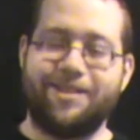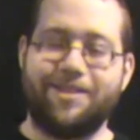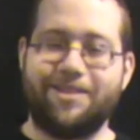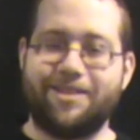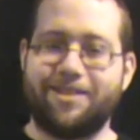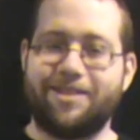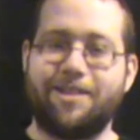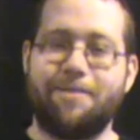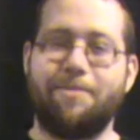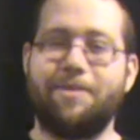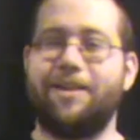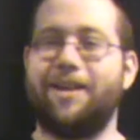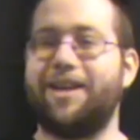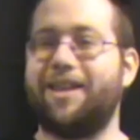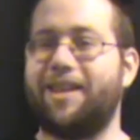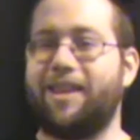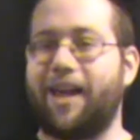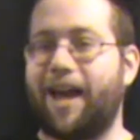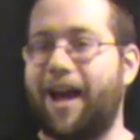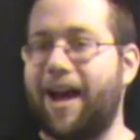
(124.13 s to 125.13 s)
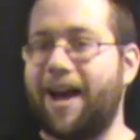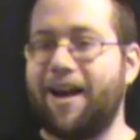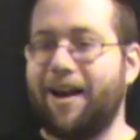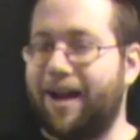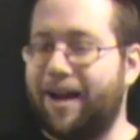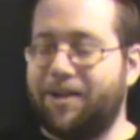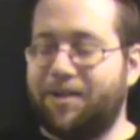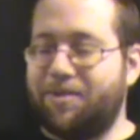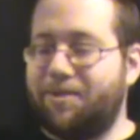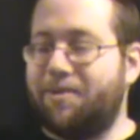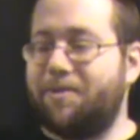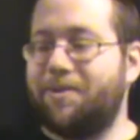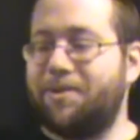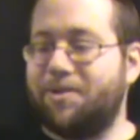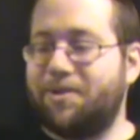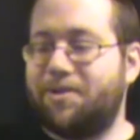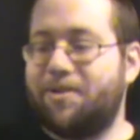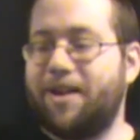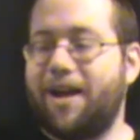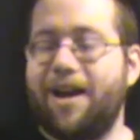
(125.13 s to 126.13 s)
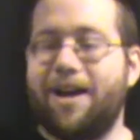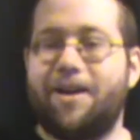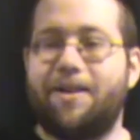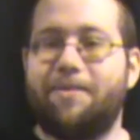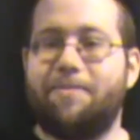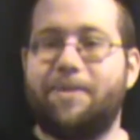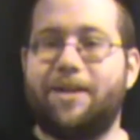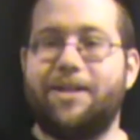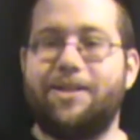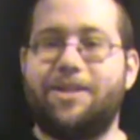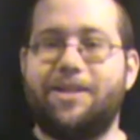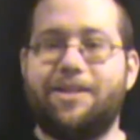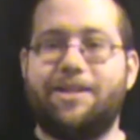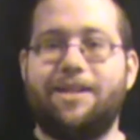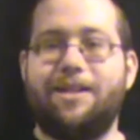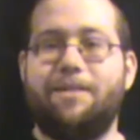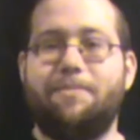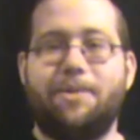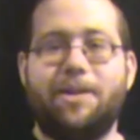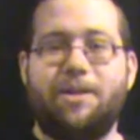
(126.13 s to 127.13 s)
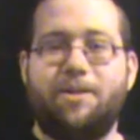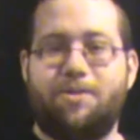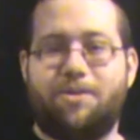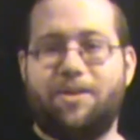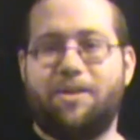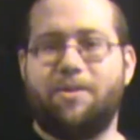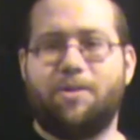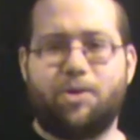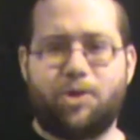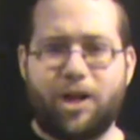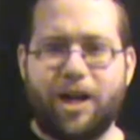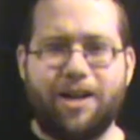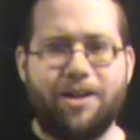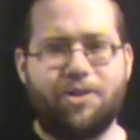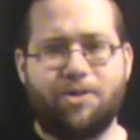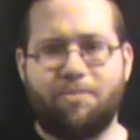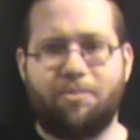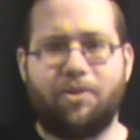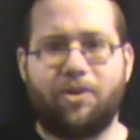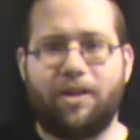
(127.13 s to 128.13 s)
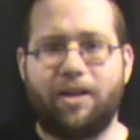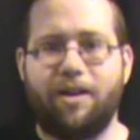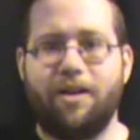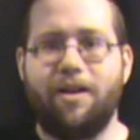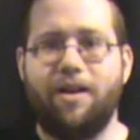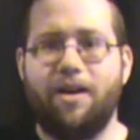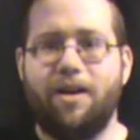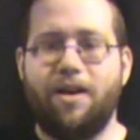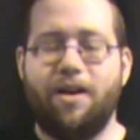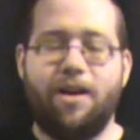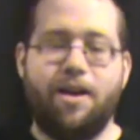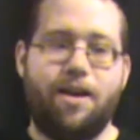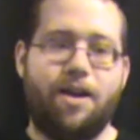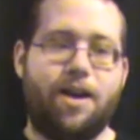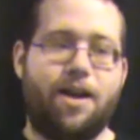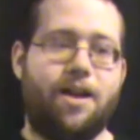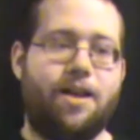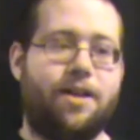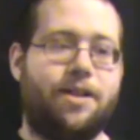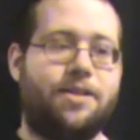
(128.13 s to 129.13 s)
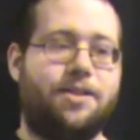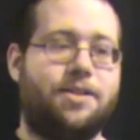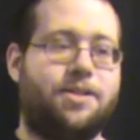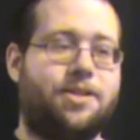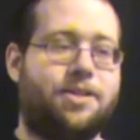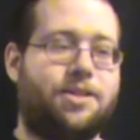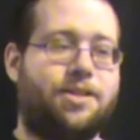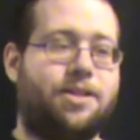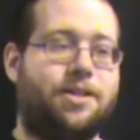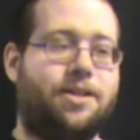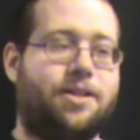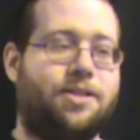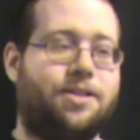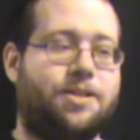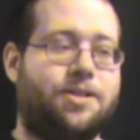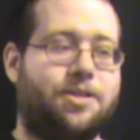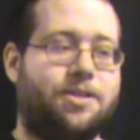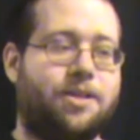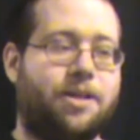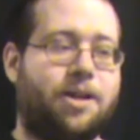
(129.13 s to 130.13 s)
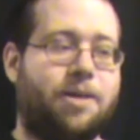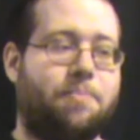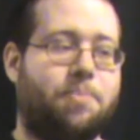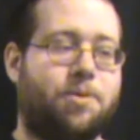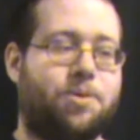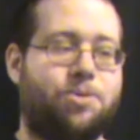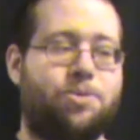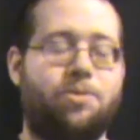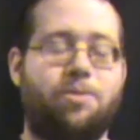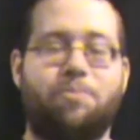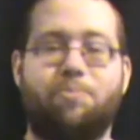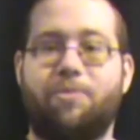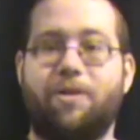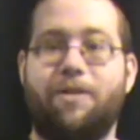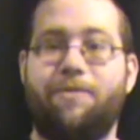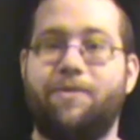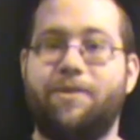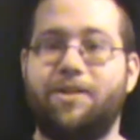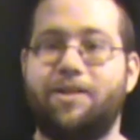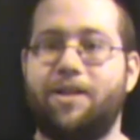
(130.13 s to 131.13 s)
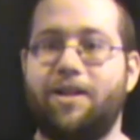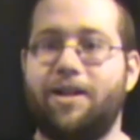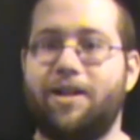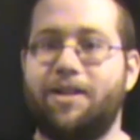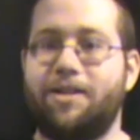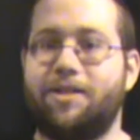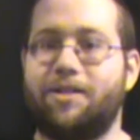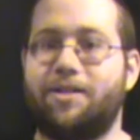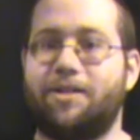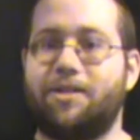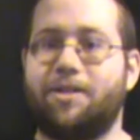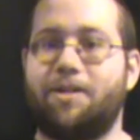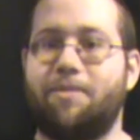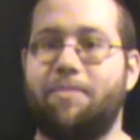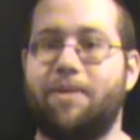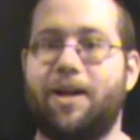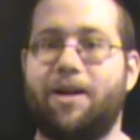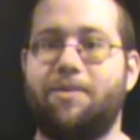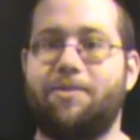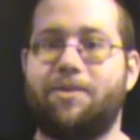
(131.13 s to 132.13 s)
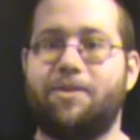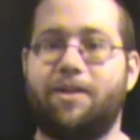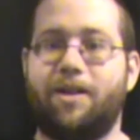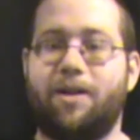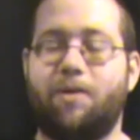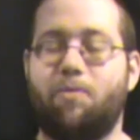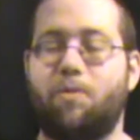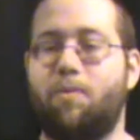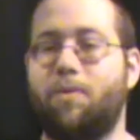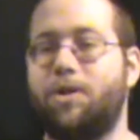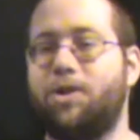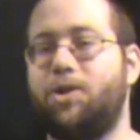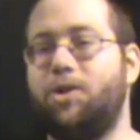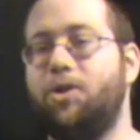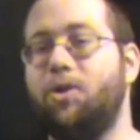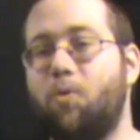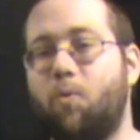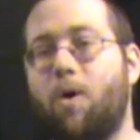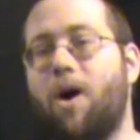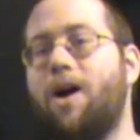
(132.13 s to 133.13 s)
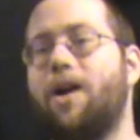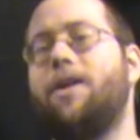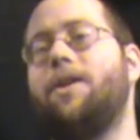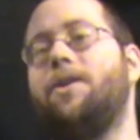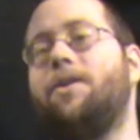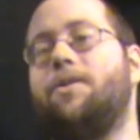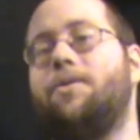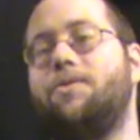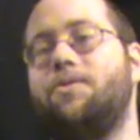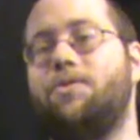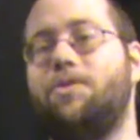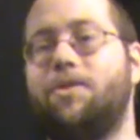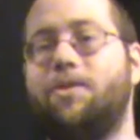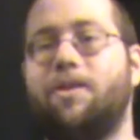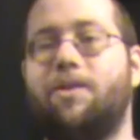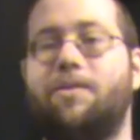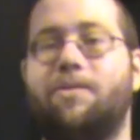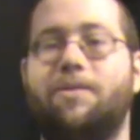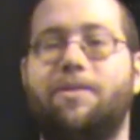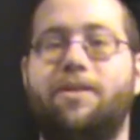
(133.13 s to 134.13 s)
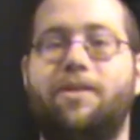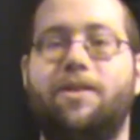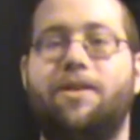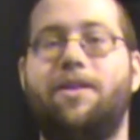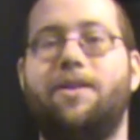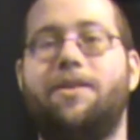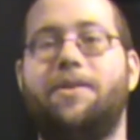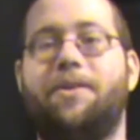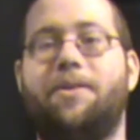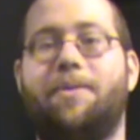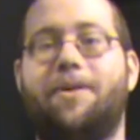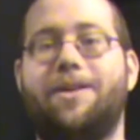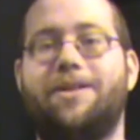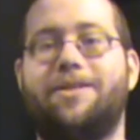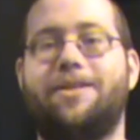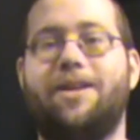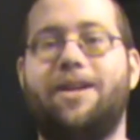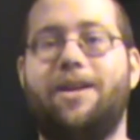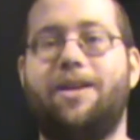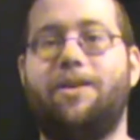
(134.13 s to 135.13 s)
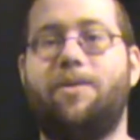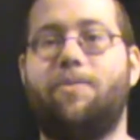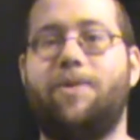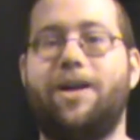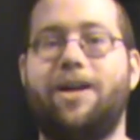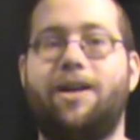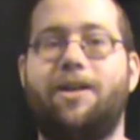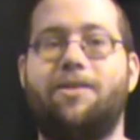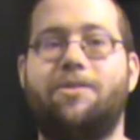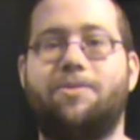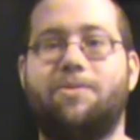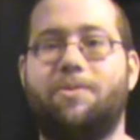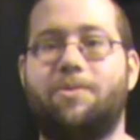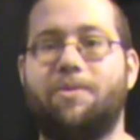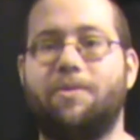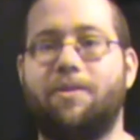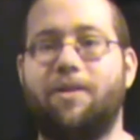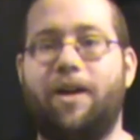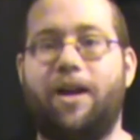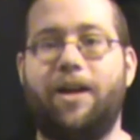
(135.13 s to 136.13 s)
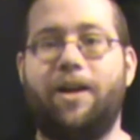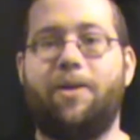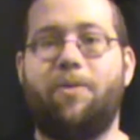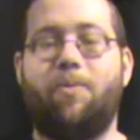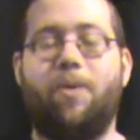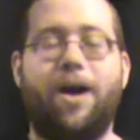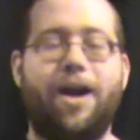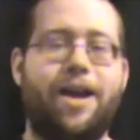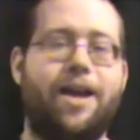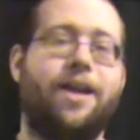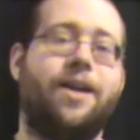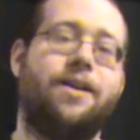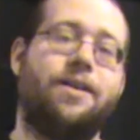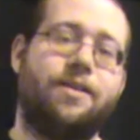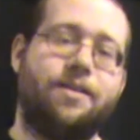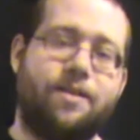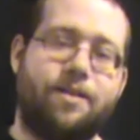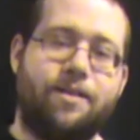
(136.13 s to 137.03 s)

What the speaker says: Is it something like that? I just don't understand, because they seem to be used interchangeably. And is it just like a personal preference thing? Does it just come down to like, well, which do you want to use? Do you want to say anyways or anyway?